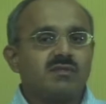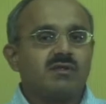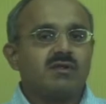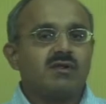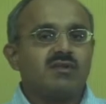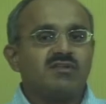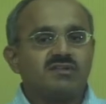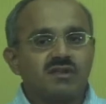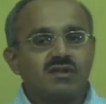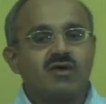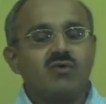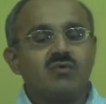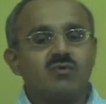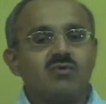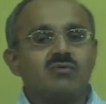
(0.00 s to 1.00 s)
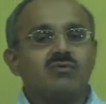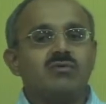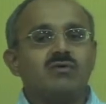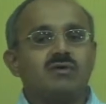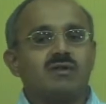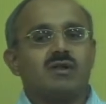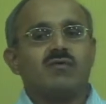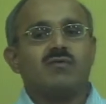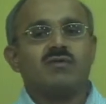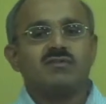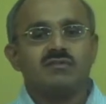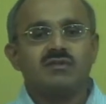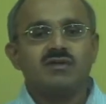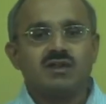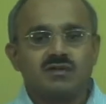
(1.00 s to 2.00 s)
understand how you are going to traverse
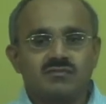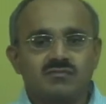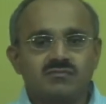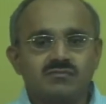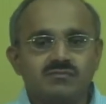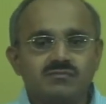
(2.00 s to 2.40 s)
the graph.